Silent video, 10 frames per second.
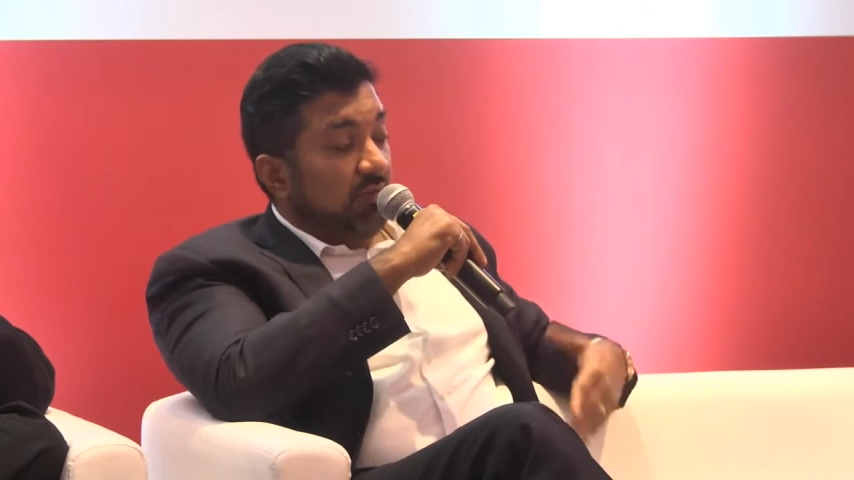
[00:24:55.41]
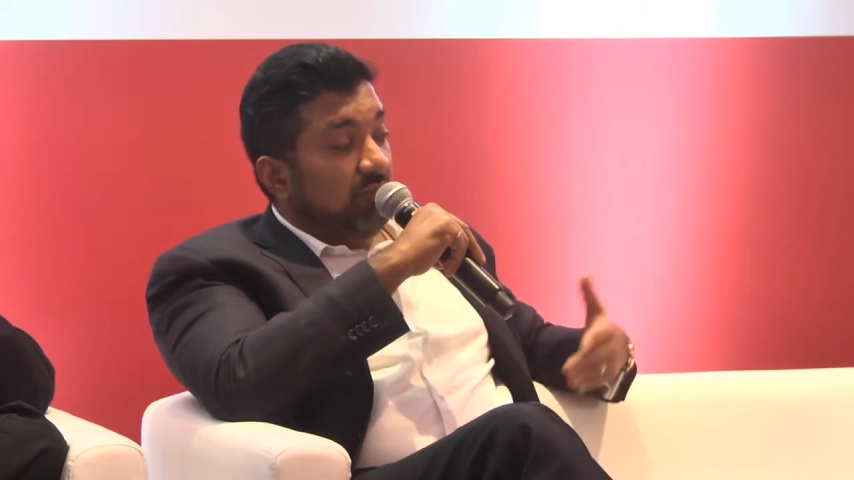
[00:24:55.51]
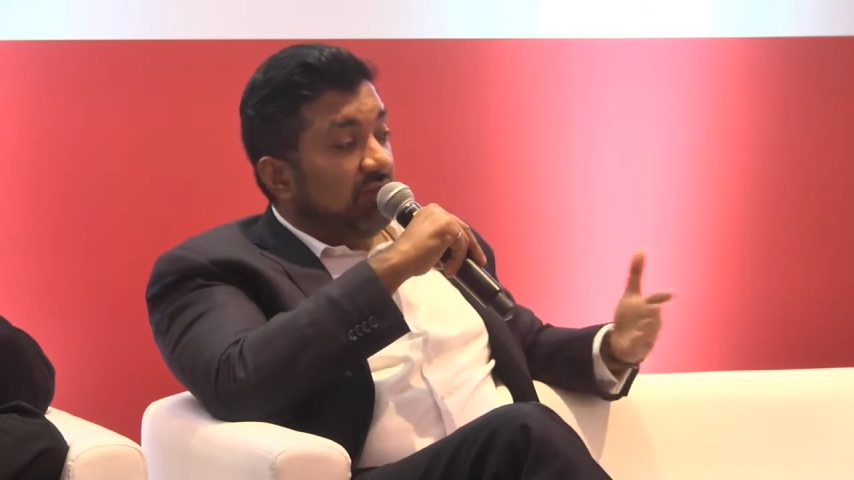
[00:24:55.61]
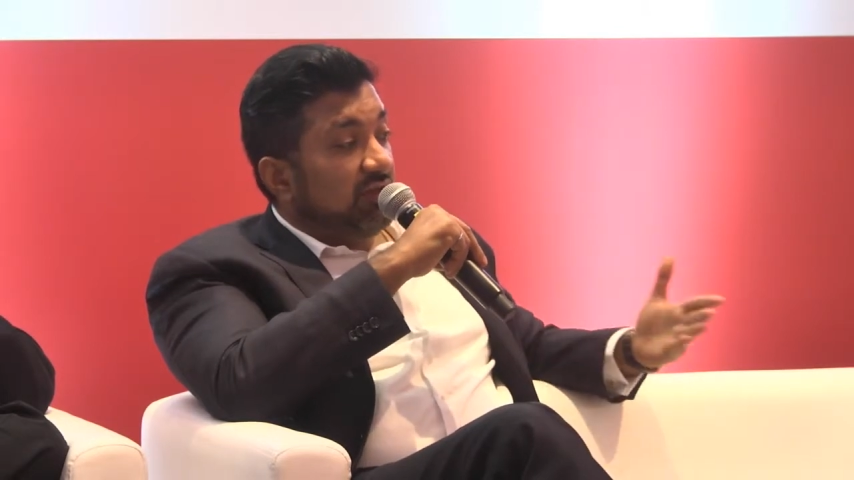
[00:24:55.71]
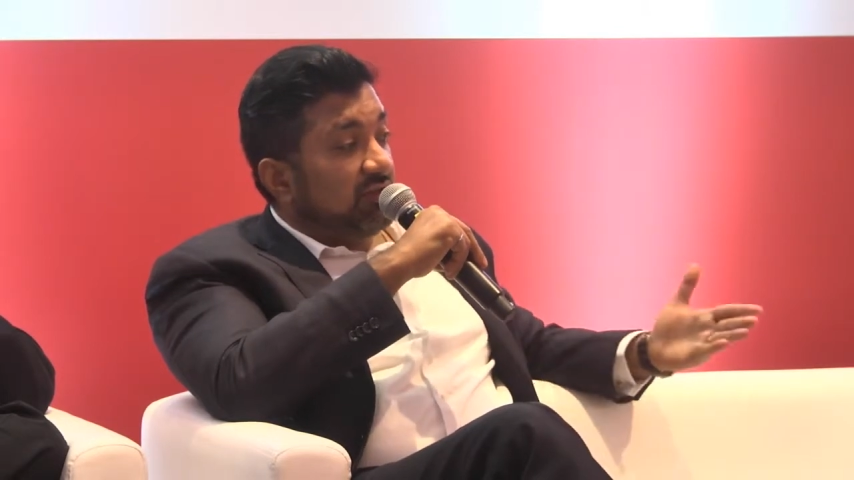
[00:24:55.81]

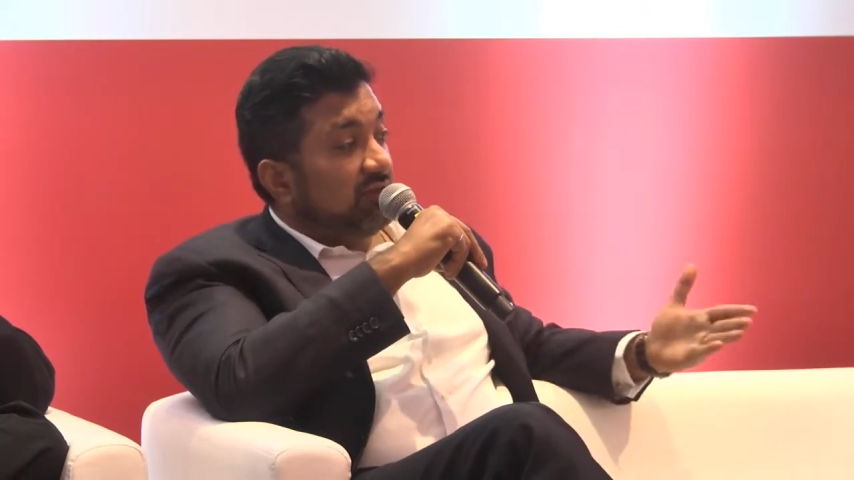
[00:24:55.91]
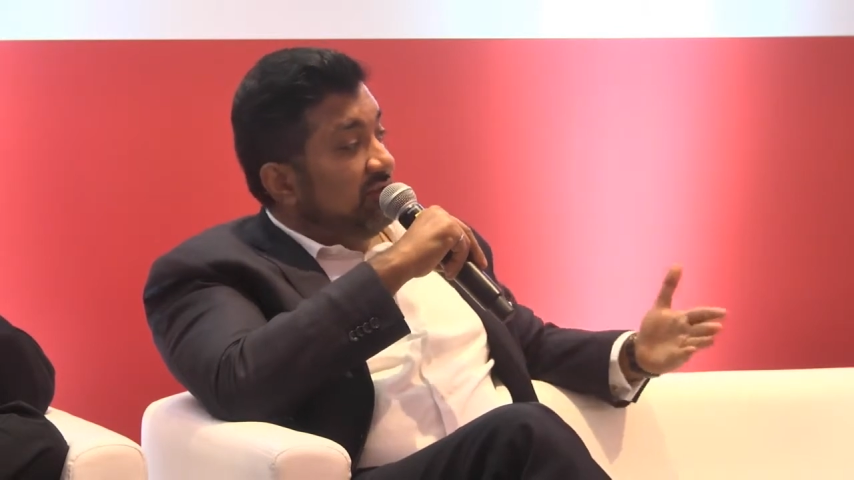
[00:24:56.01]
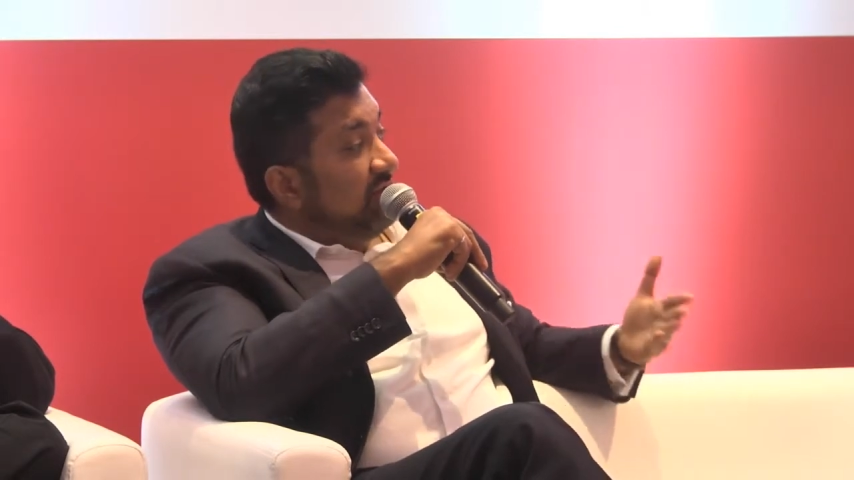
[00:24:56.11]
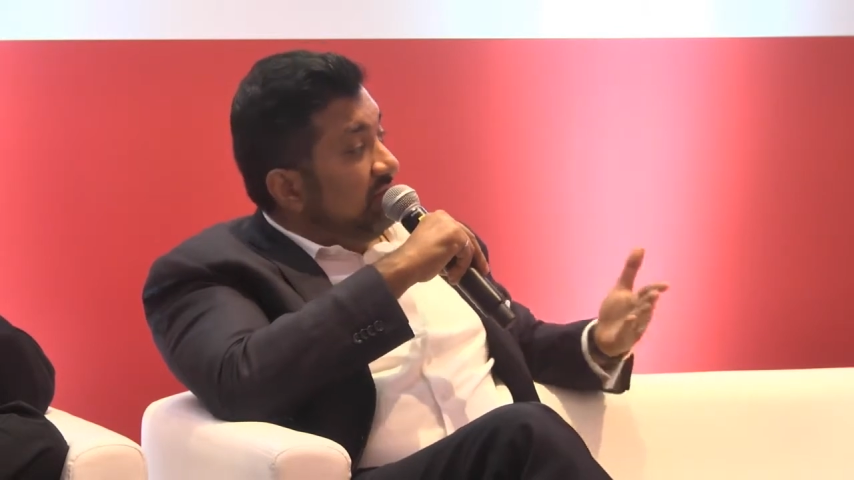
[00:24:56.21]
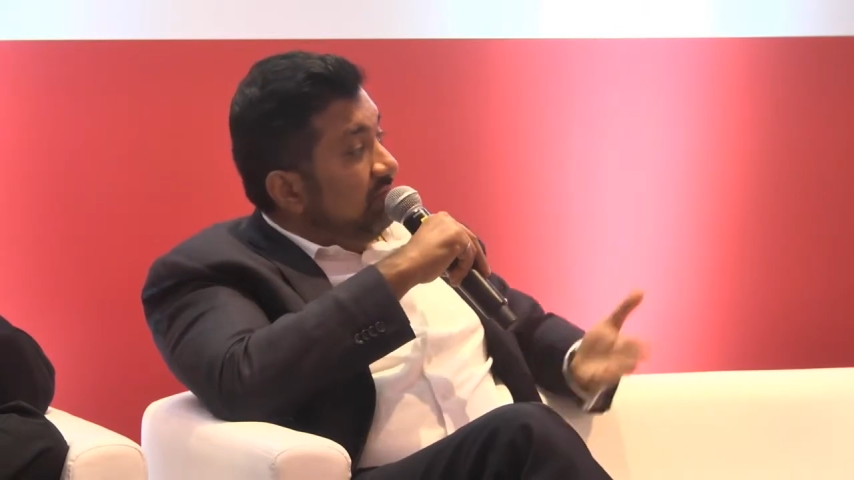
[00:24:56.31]
because of
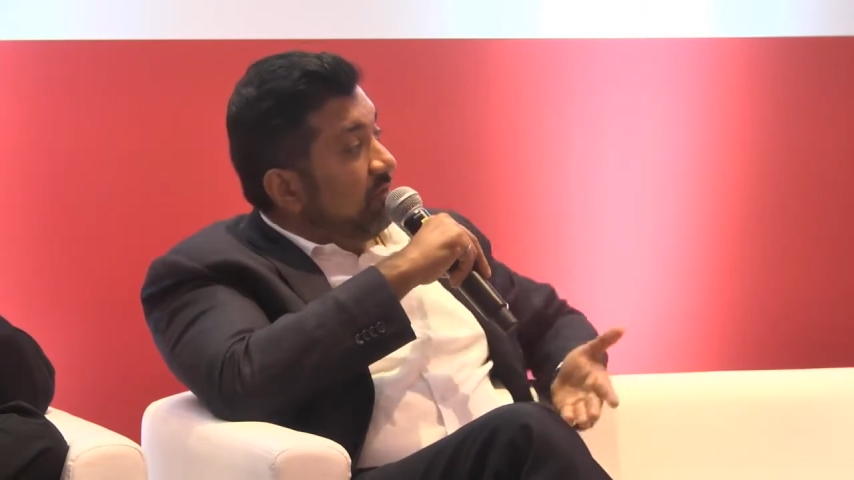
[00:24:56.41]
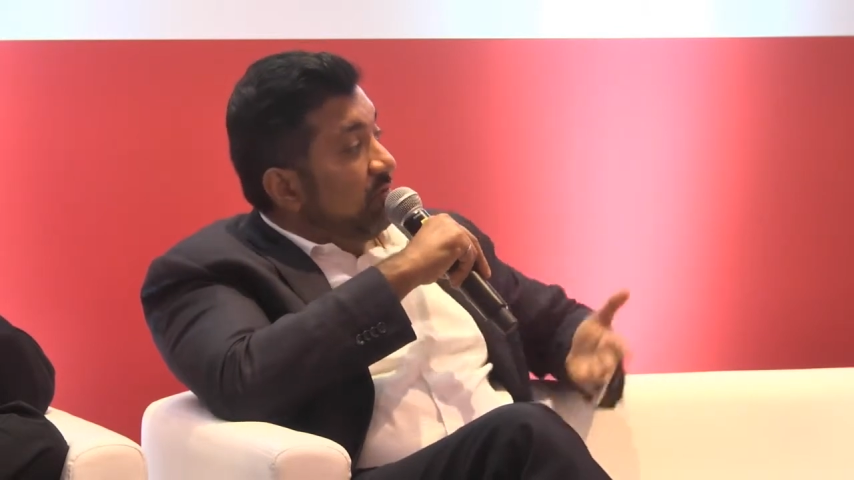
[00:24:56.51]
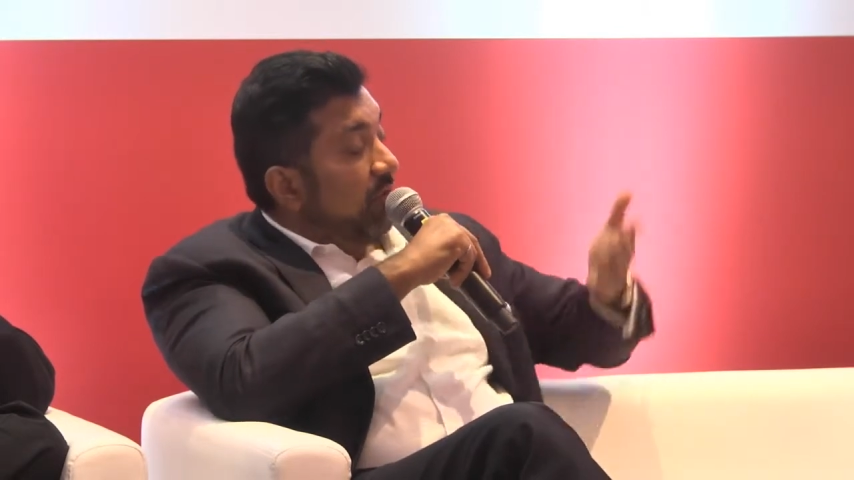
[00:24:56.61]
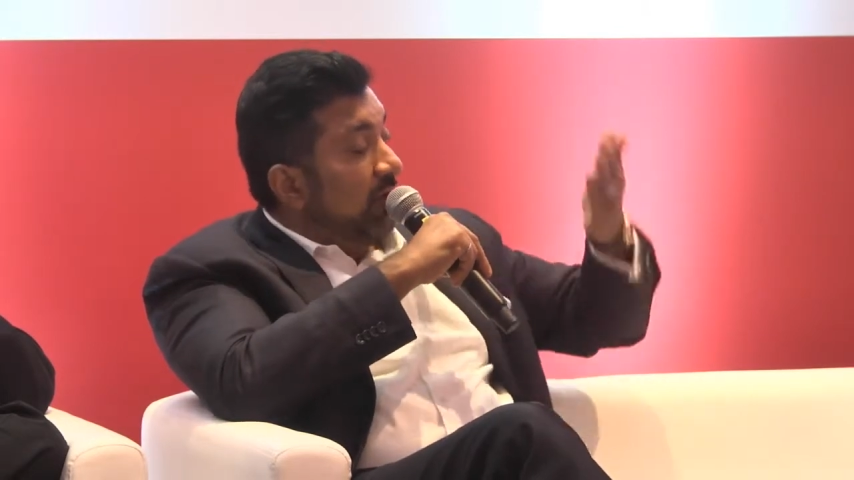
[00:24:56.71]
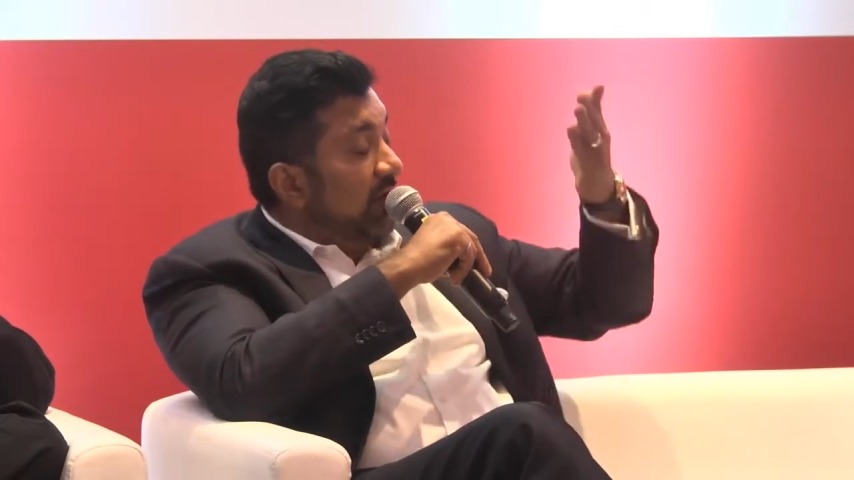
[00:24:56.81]
the
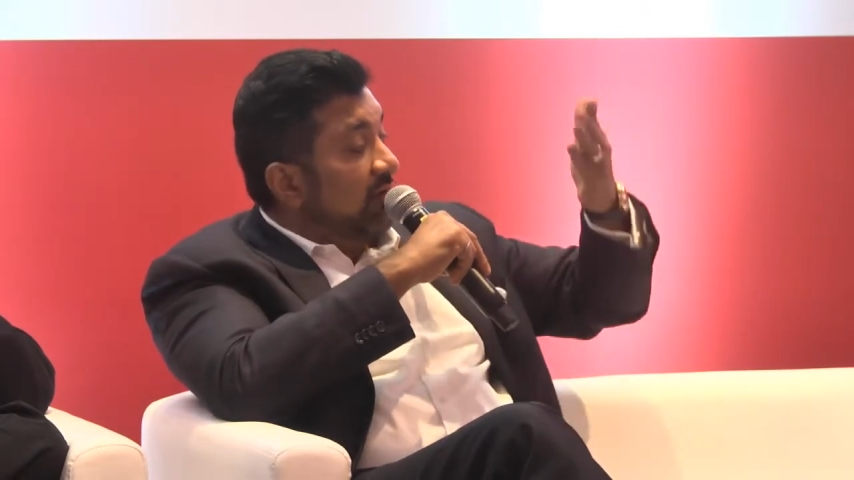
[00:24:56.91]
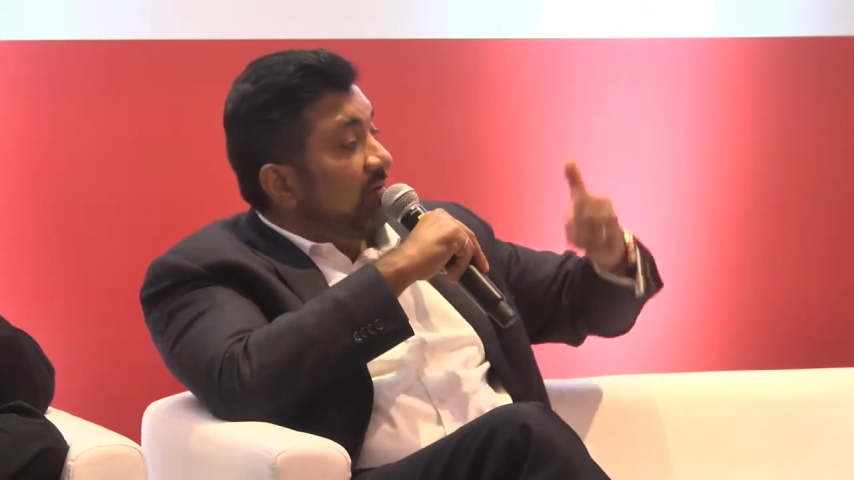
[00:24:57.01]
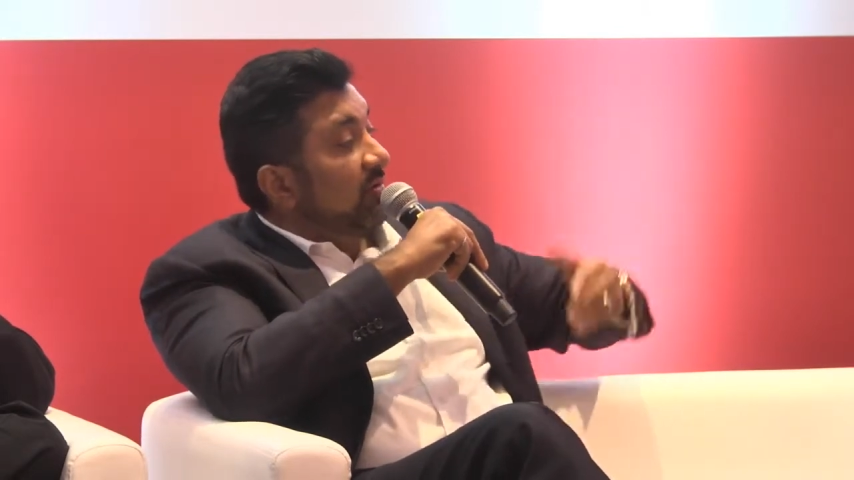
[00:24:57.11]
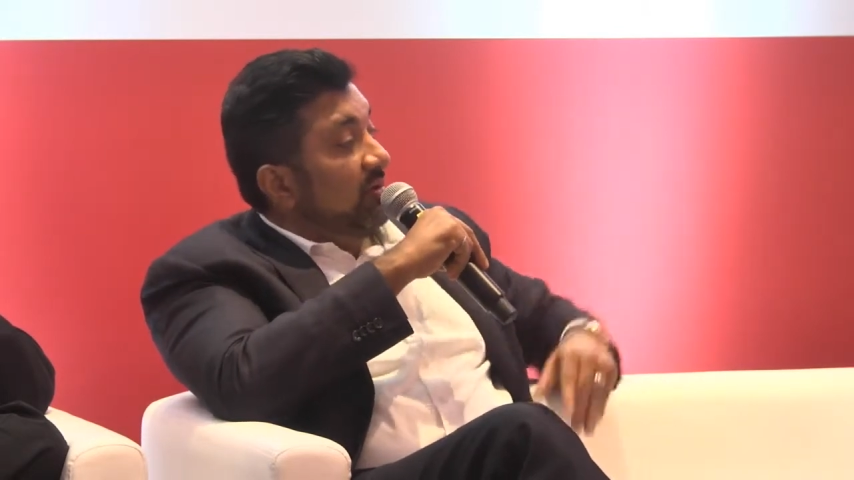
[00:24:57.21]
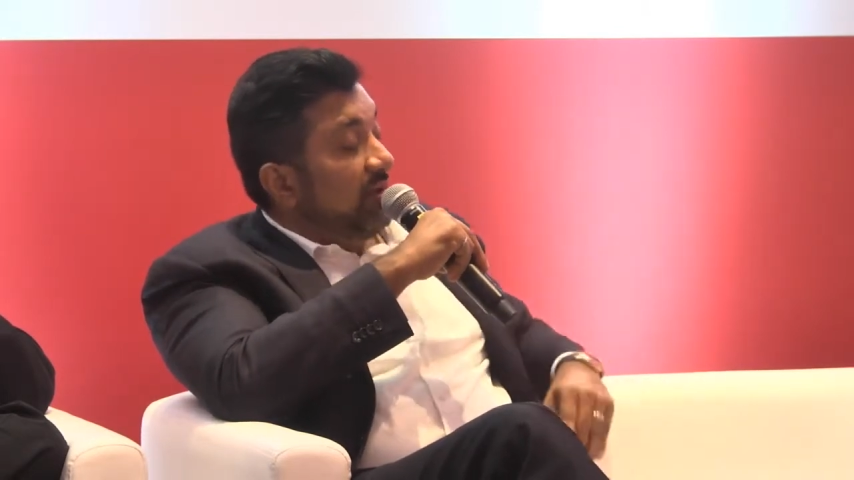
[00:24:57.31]

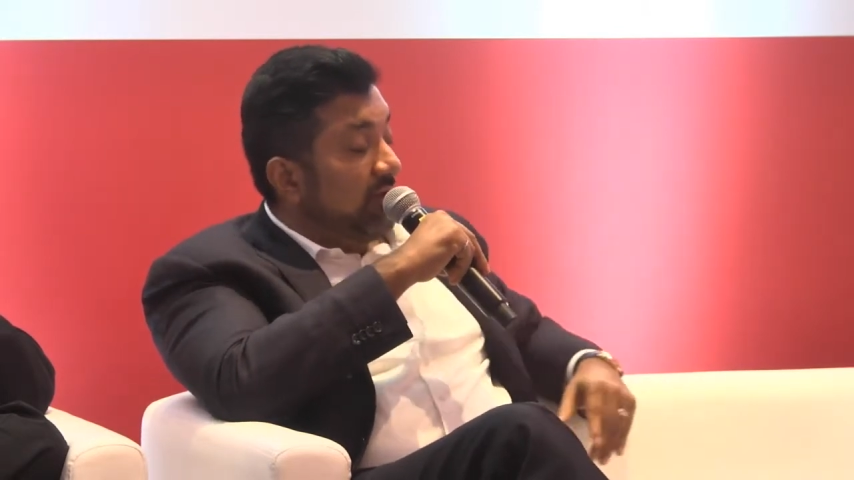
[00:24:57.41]
growing